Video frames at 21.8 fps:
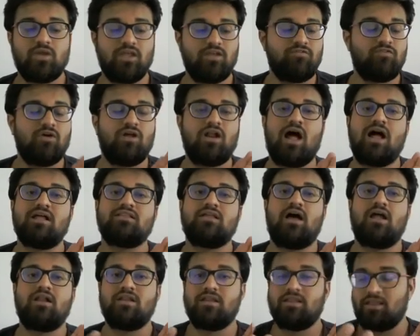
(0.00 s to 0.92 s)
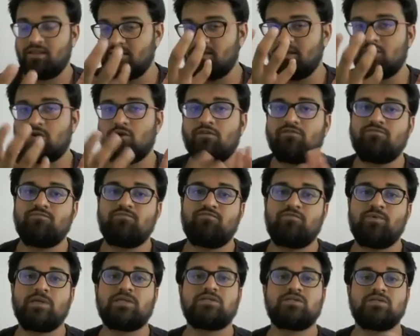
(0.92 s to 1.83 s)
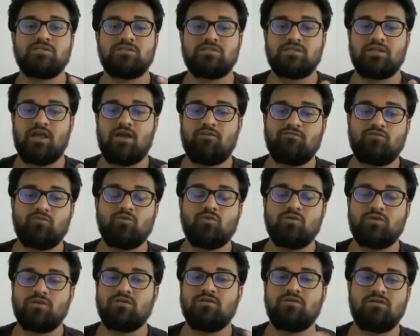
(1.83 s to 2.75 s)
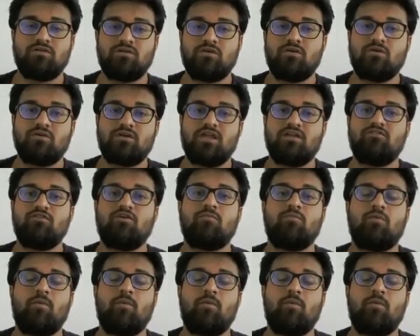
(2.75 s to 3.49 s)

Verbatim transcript: give your Aadhaar. If they take your pictures, they have to, you know, give your